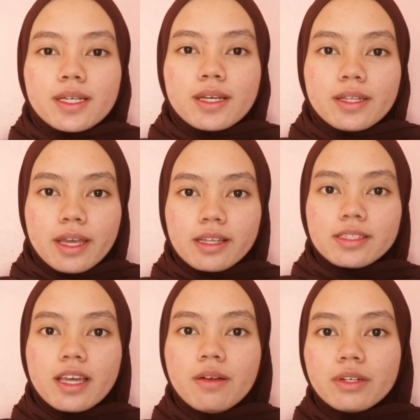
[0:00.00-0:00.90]

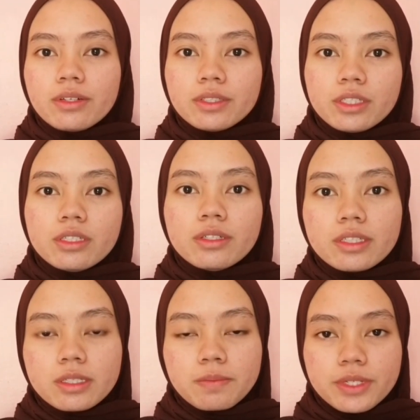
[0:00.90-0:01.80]
Next, I'll continue
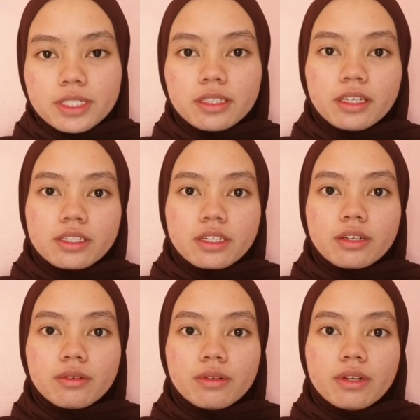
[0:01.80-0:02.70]
the
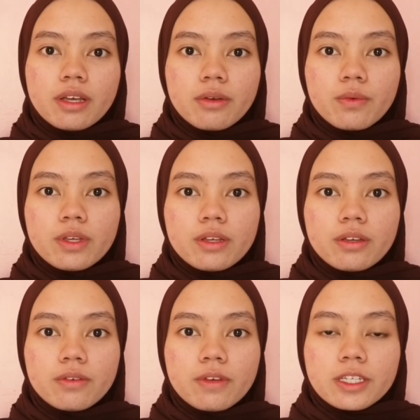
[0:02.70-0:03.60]
presentation
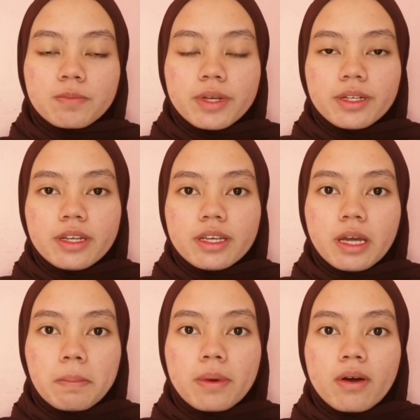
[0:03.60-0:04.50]
with explaining
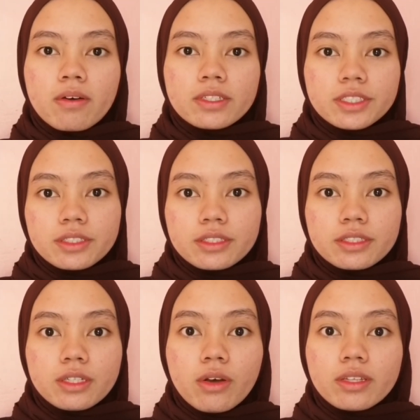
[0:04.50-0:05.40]
about
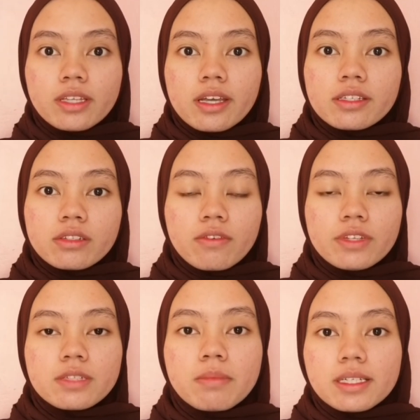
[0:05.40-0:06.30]
the load test of
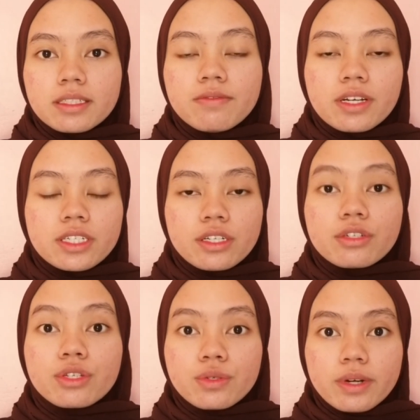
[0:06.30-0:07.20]
this multifunctional
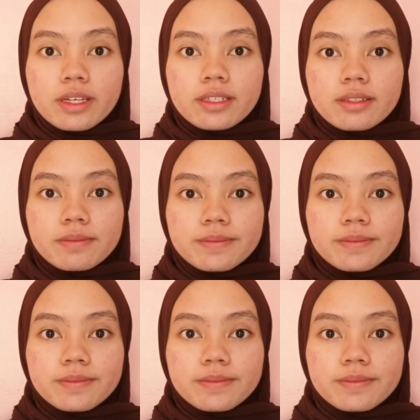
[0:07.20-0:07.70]
shoe rack.